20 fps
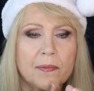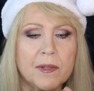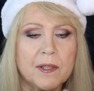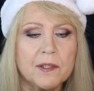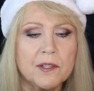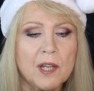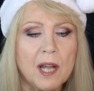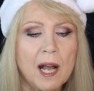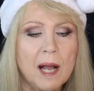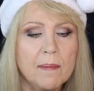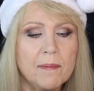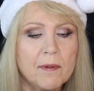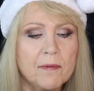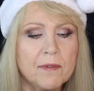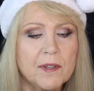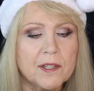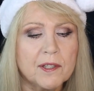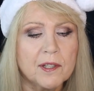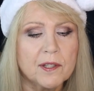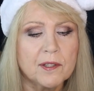top of
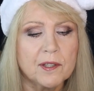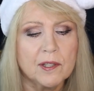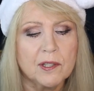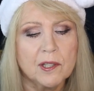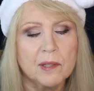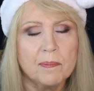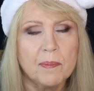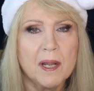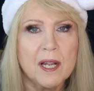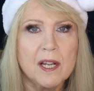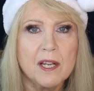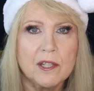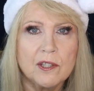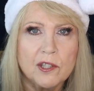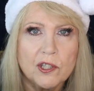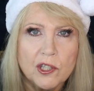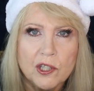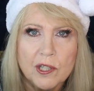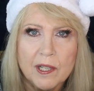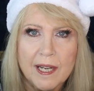this is a
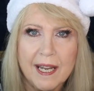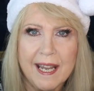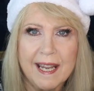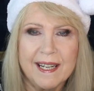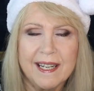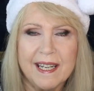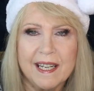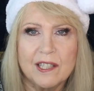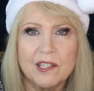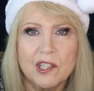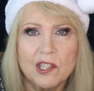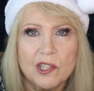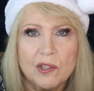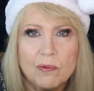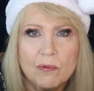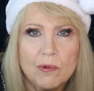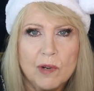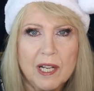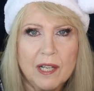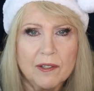sponge, and it
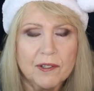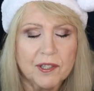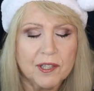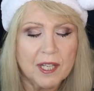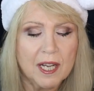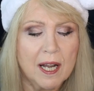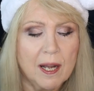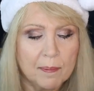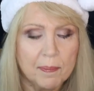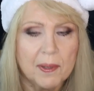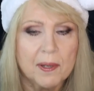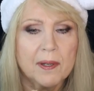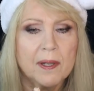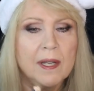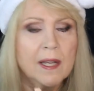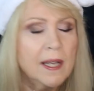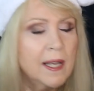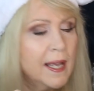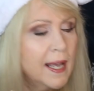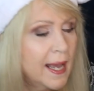swells up,
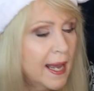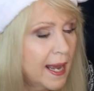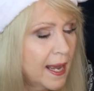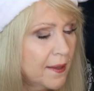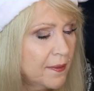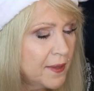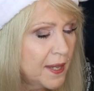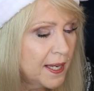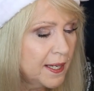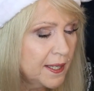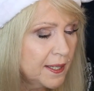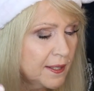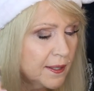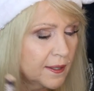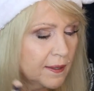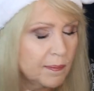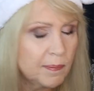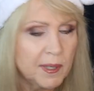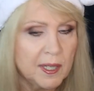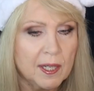and then
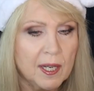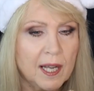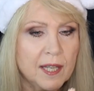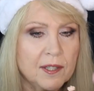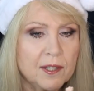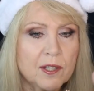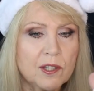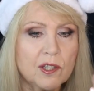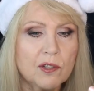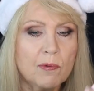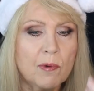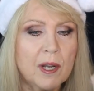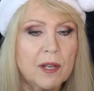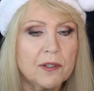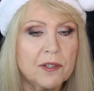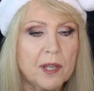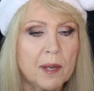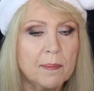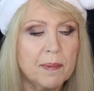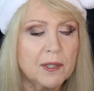because it
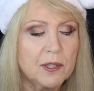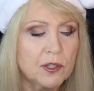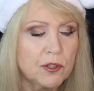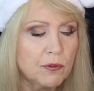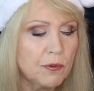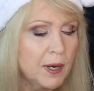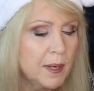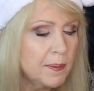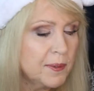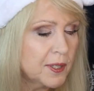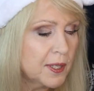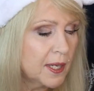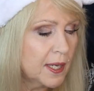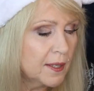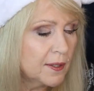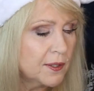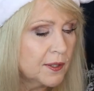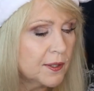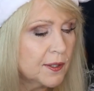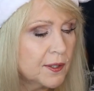swells up, it scrapes
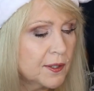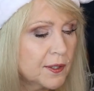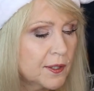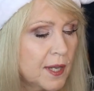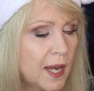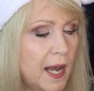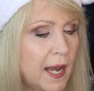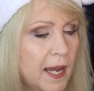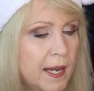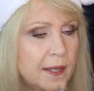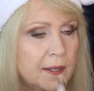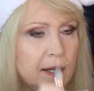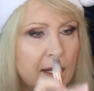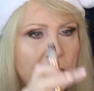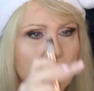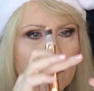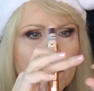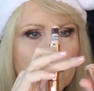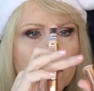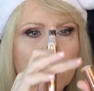against the side
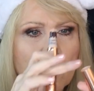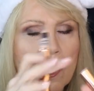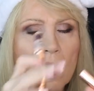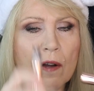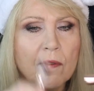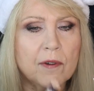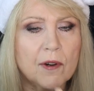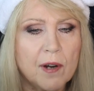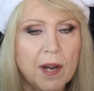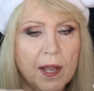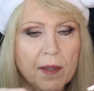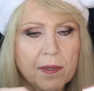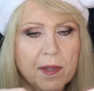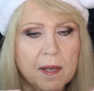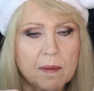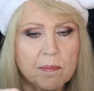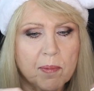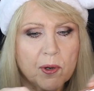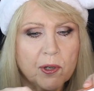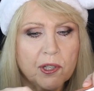of the cover and
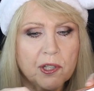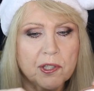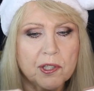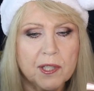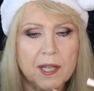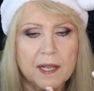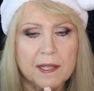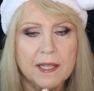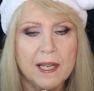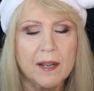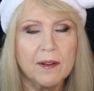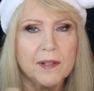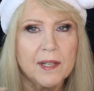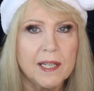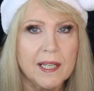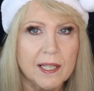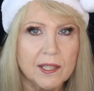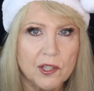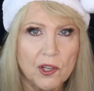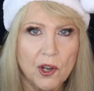then pushes that down. It
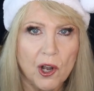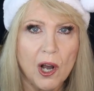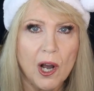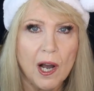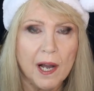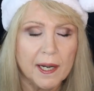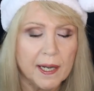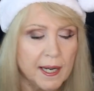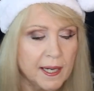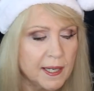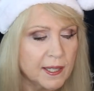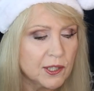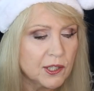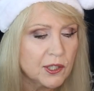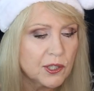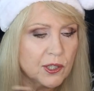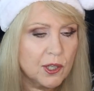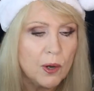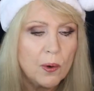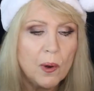gets caught, and it's
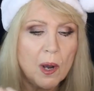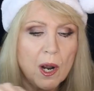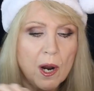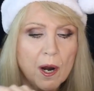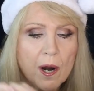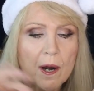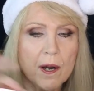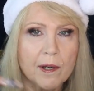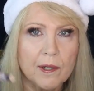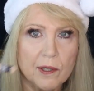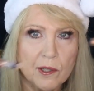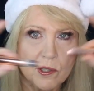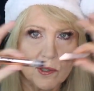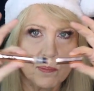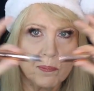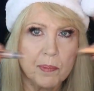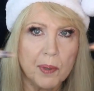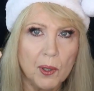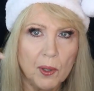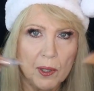so hard to
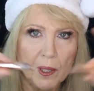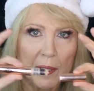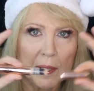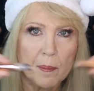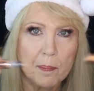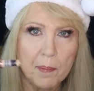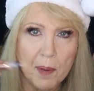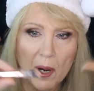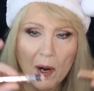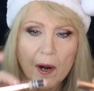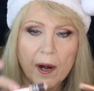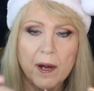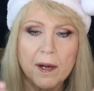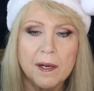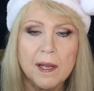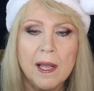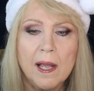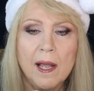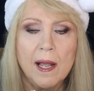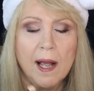pull it apart.
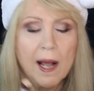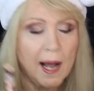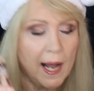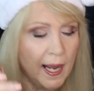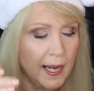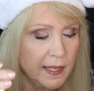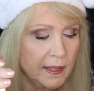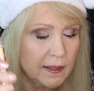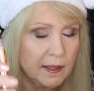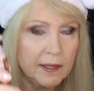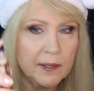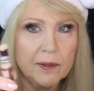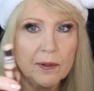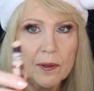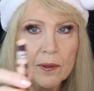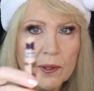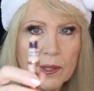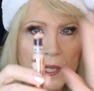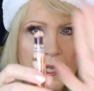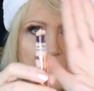I
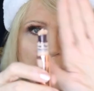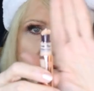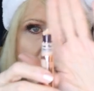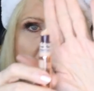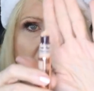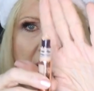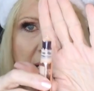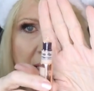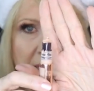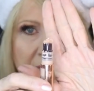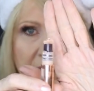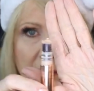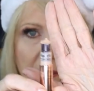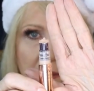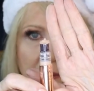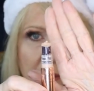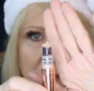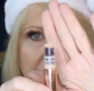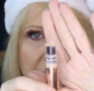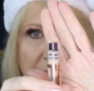literally cut
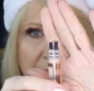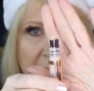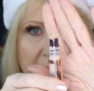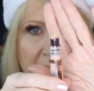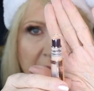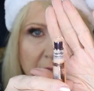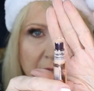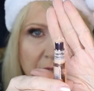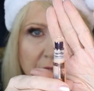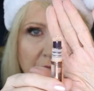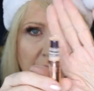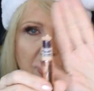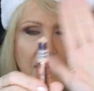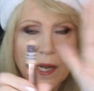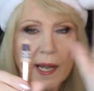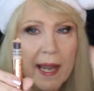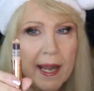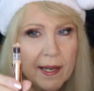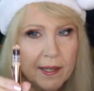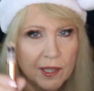the sponge.
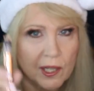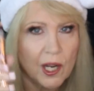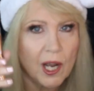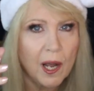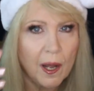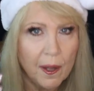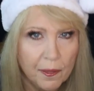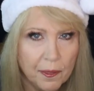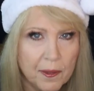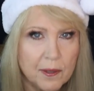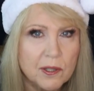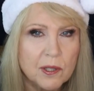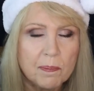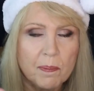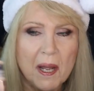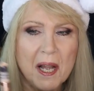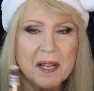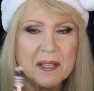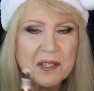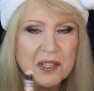I had to cut the
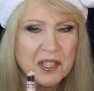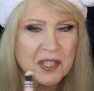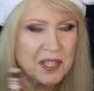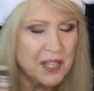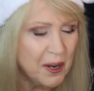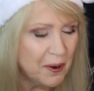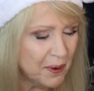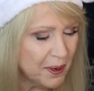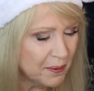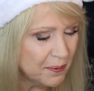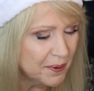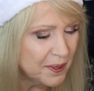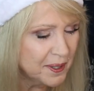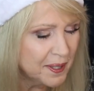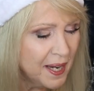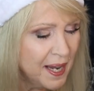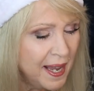sponge so it would,